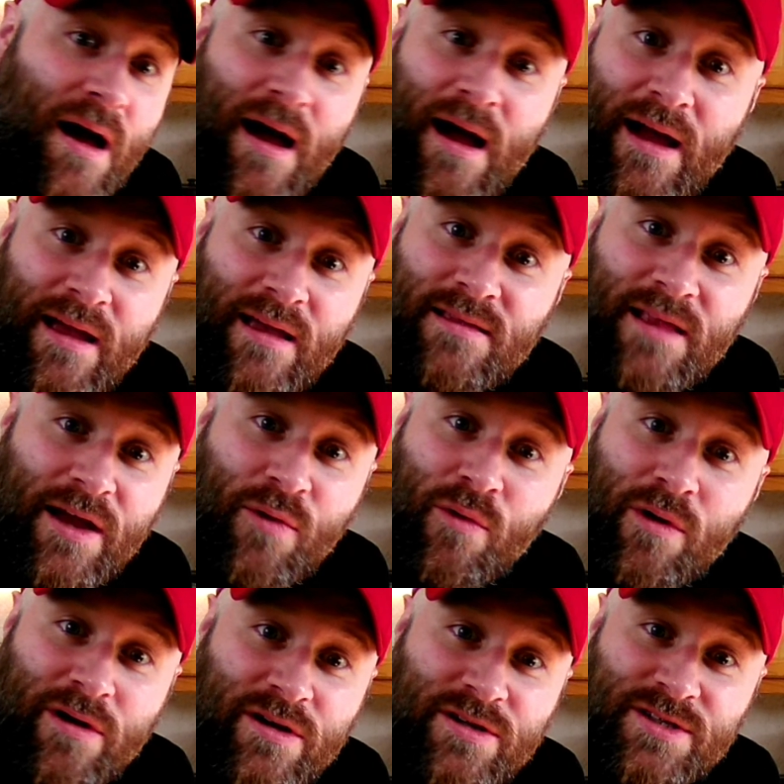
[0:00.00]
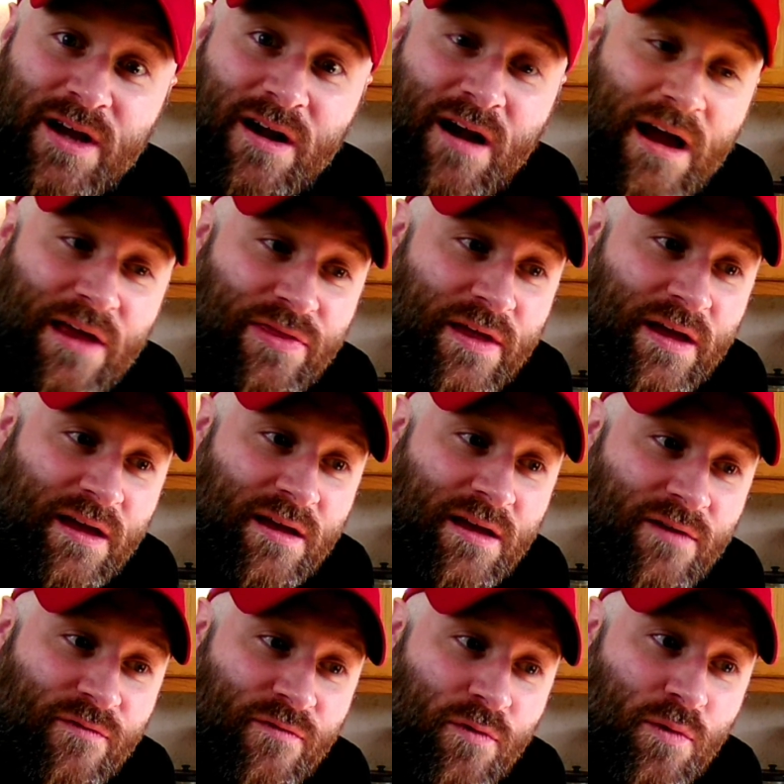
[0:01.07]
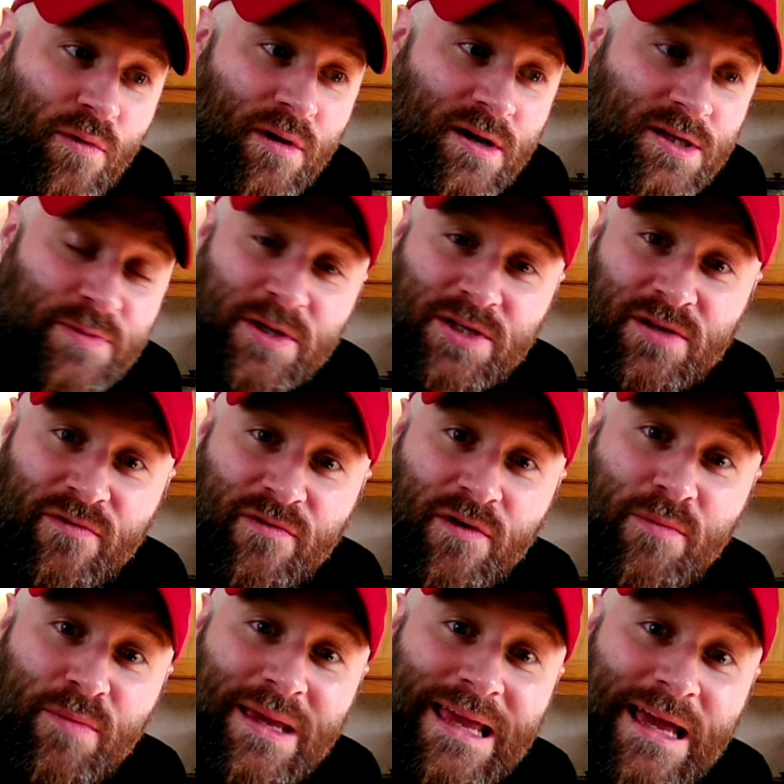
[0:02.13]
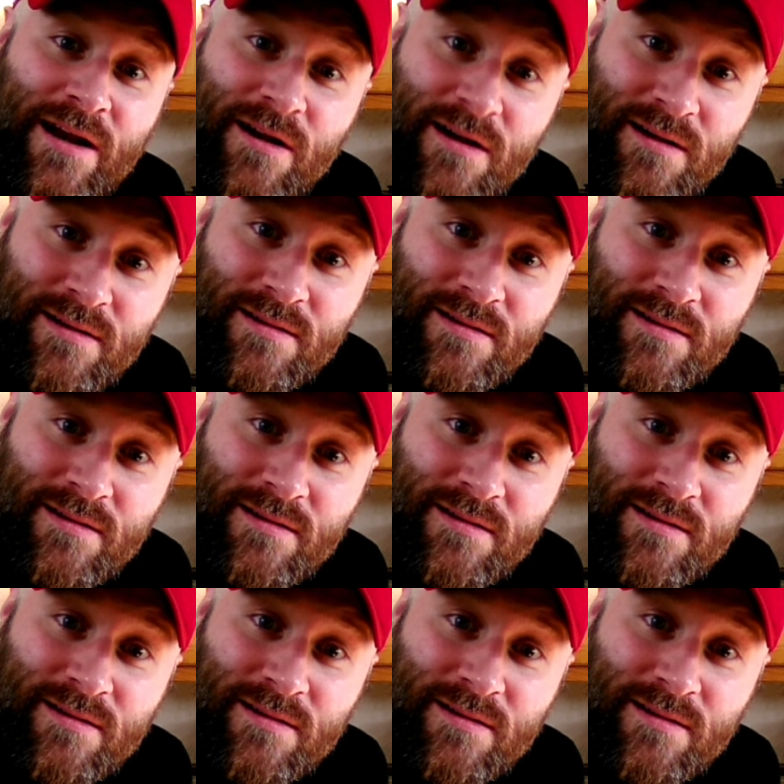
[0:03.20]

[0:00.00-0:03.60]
I like Wondershare. I think especially for a beginner,